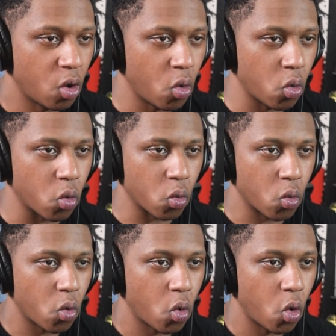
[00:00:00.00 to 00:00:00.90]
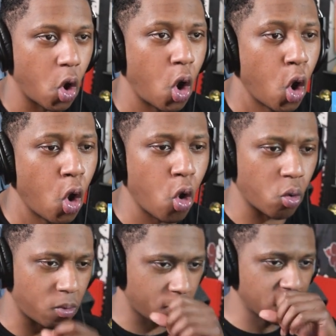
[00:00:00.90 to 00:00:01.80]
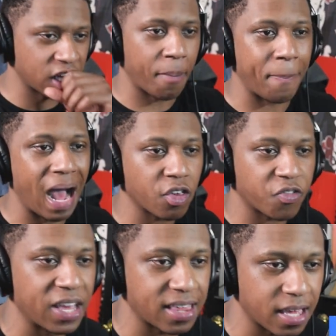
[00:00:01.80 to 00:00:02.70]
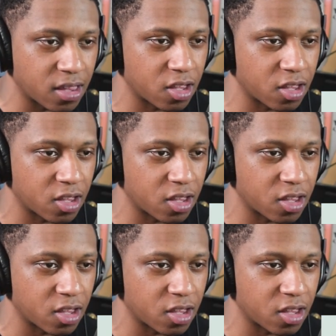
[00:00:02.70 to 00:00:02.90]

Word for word: Oh, oh! You see the bounce physics?